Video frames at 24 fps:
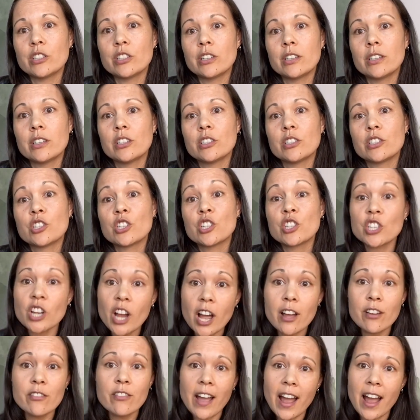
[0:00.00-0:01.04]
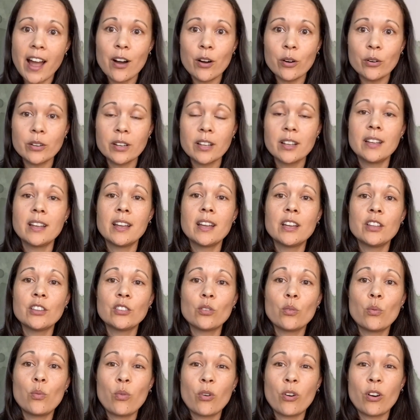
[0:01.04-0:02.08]
shove out
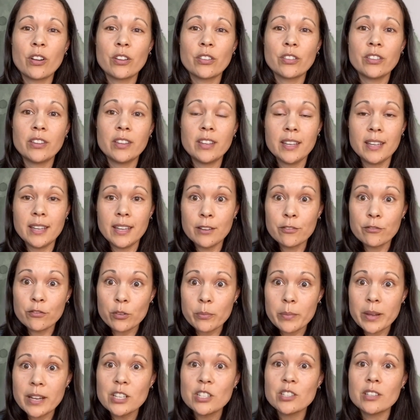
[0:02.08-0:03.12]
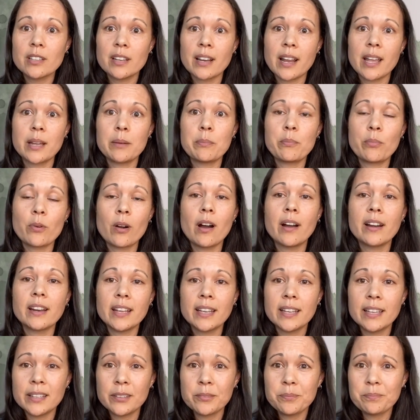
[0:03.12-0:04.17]
the information that I had brought
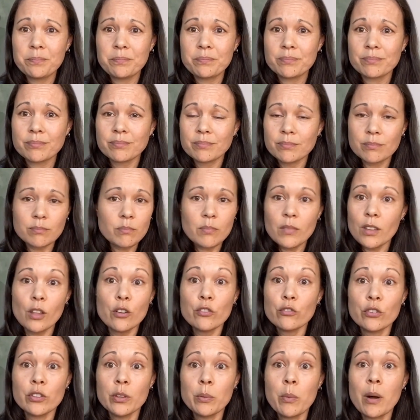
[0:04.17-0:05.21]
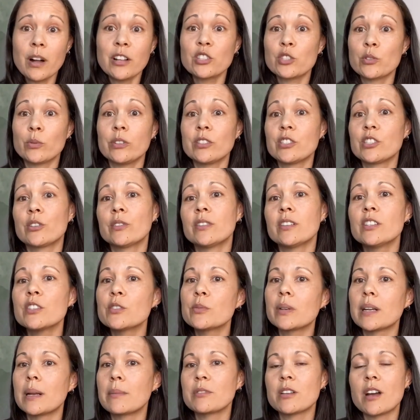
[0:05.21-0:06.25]
in for the modules. So this is
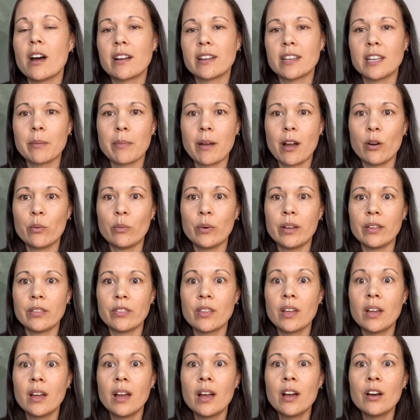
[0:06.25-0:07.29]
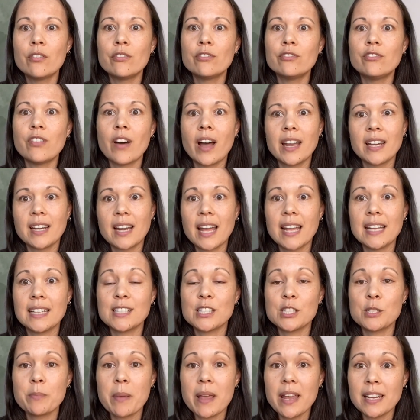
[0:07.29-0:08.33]
what I'm talking about with finite
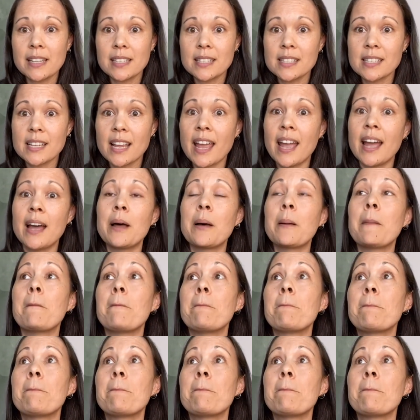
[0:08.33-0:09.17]
space. And